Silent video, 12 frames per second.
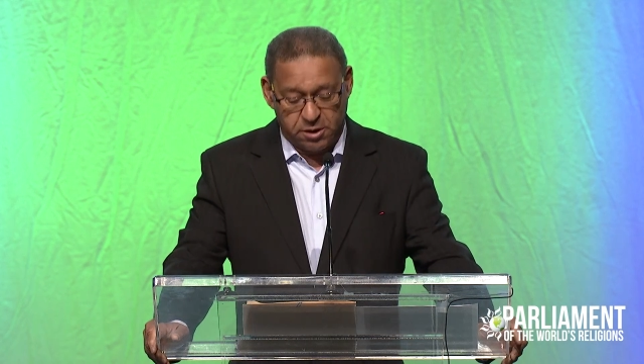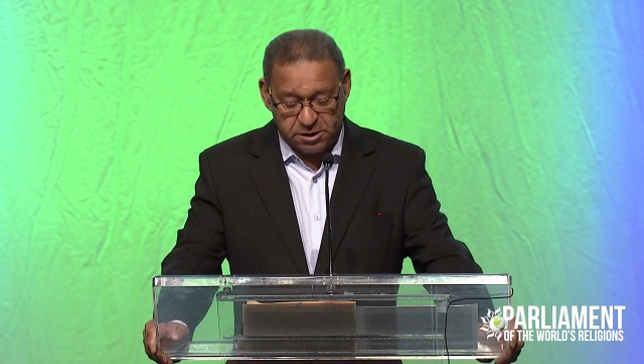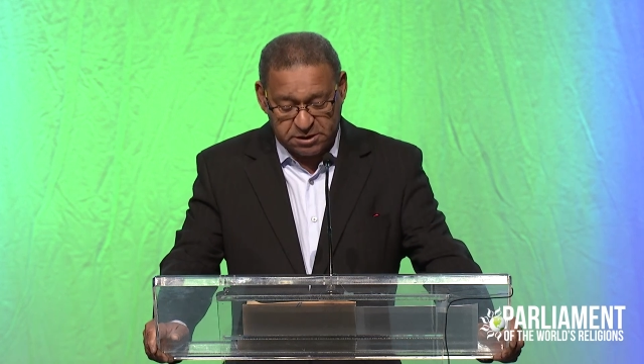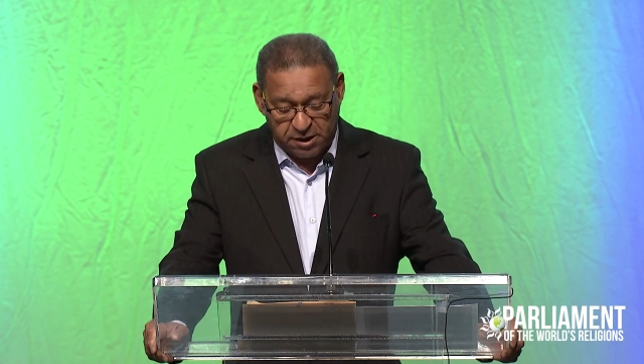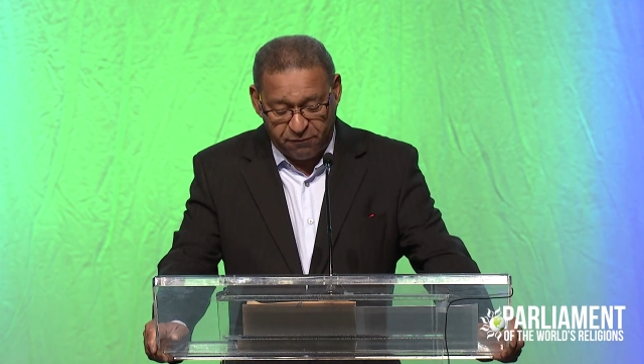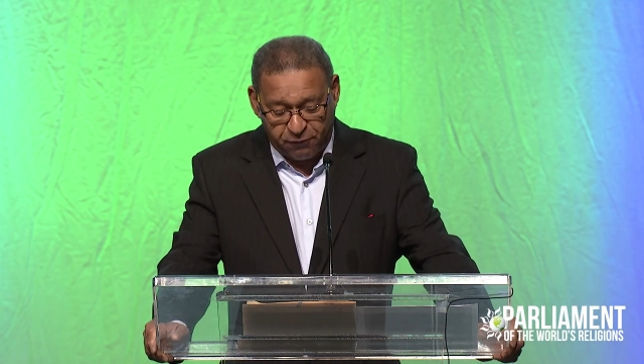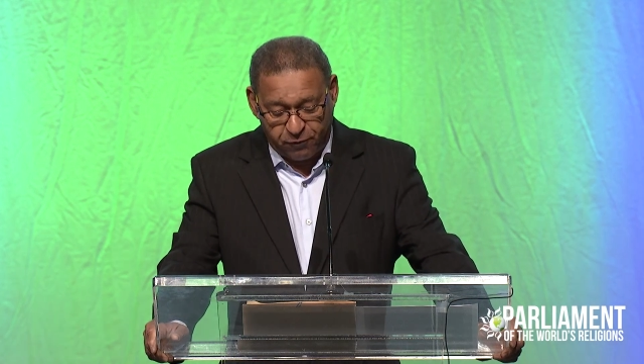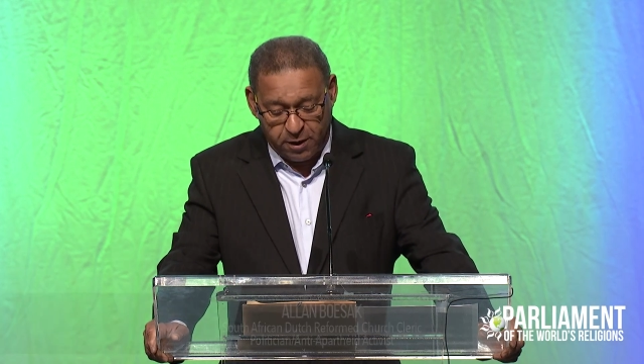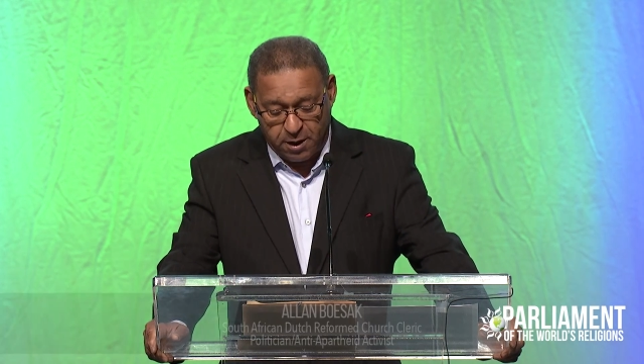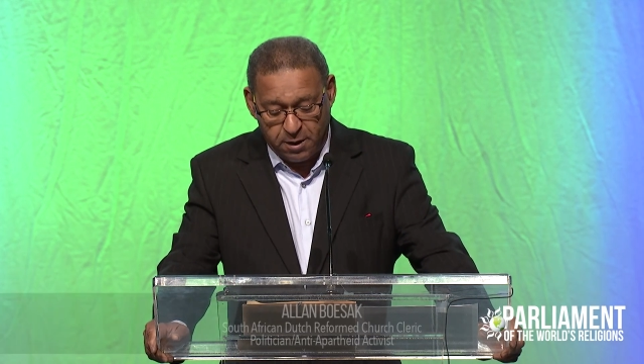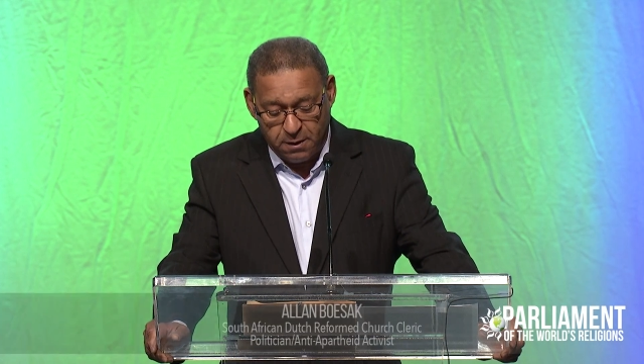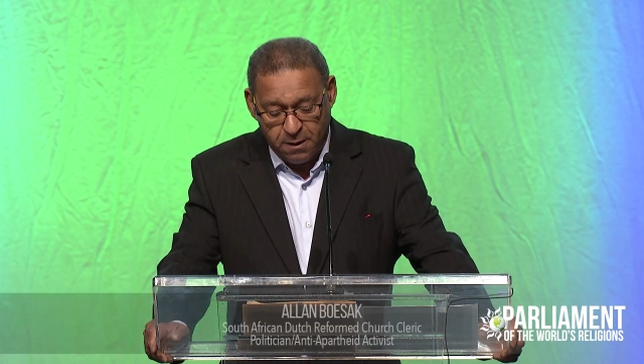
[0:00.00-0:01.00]
the
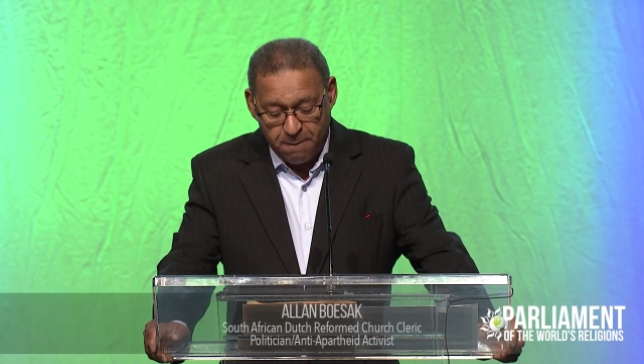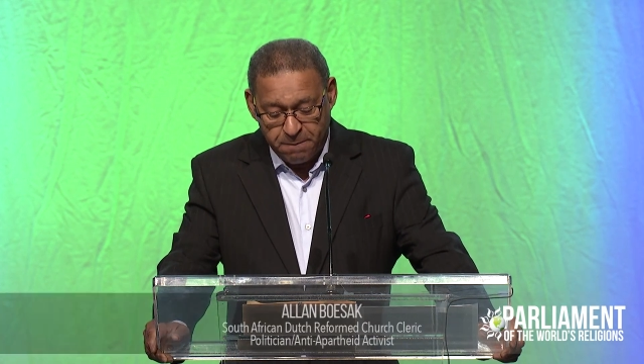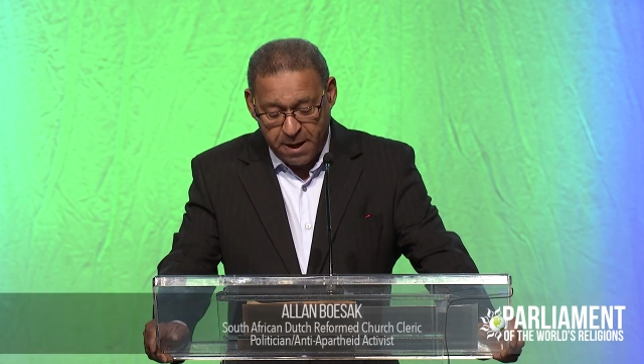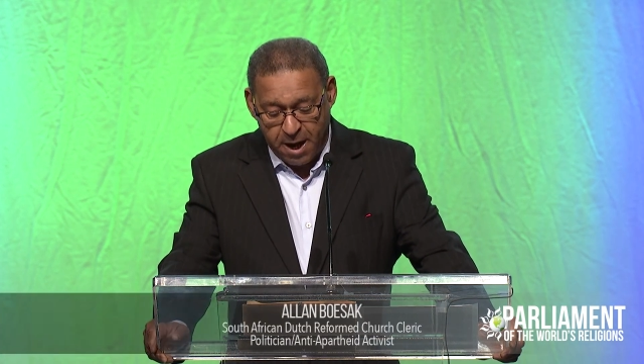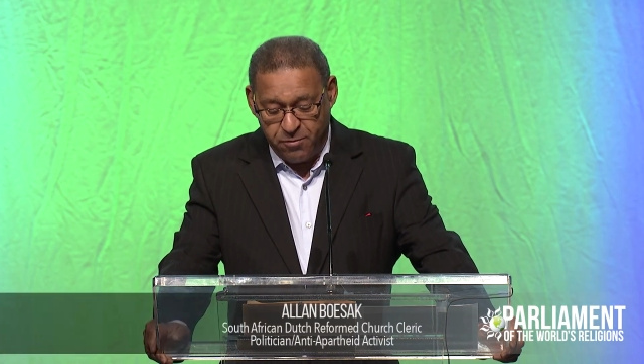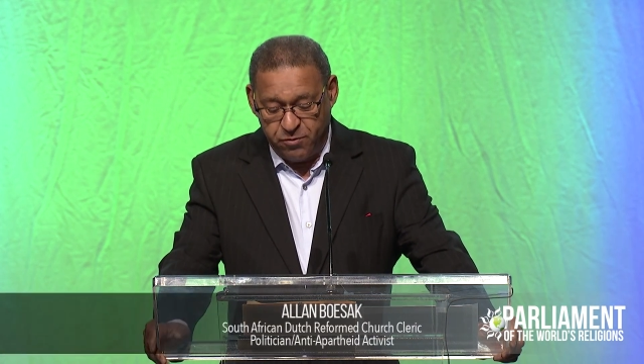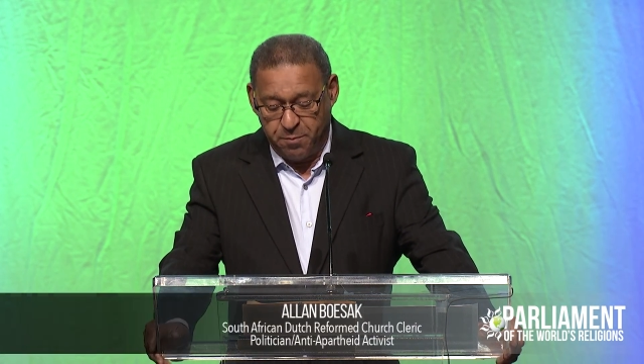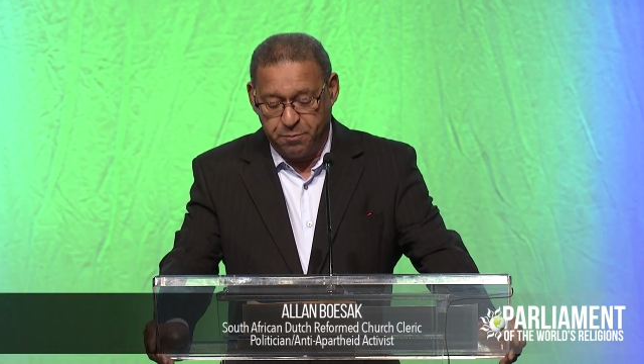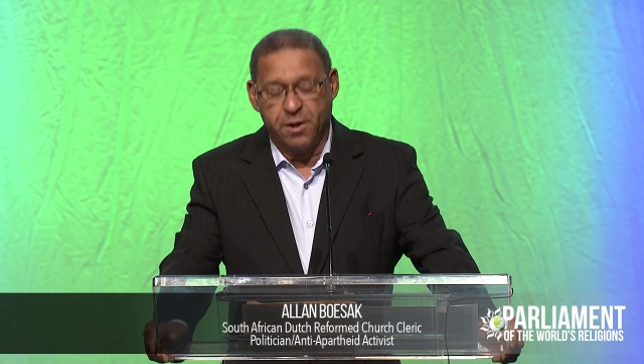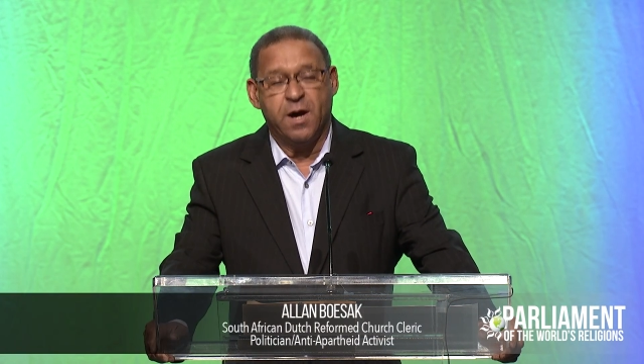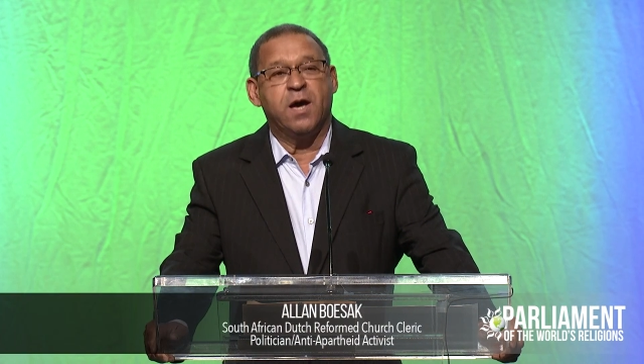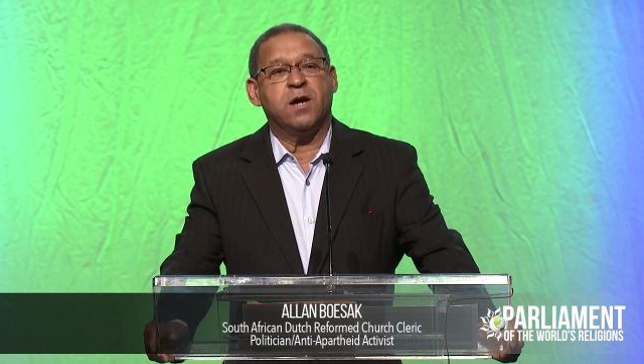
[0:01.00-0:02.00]
suffering, and the
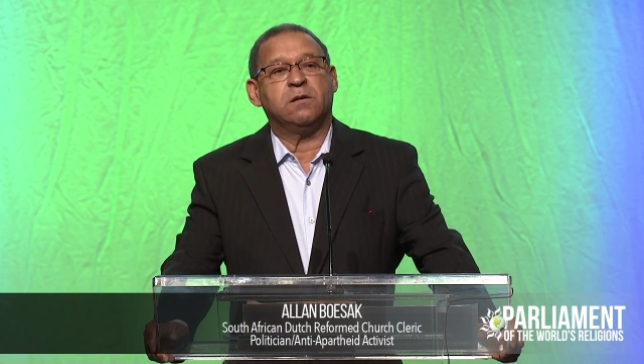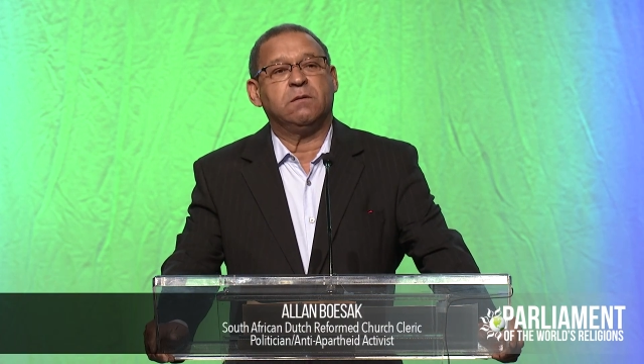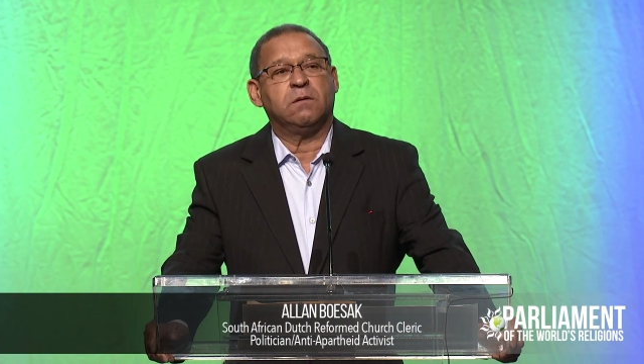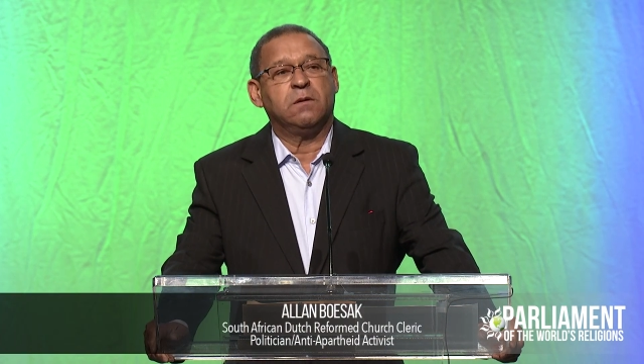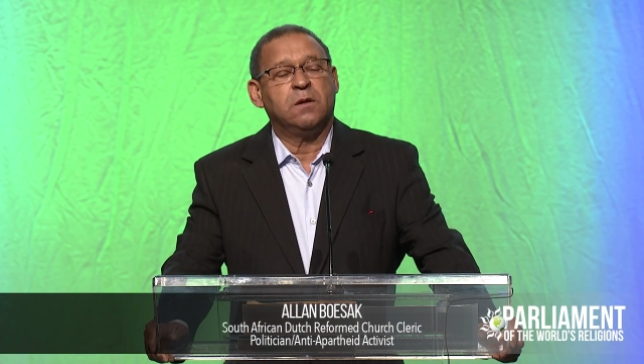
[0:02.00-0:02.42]
pain.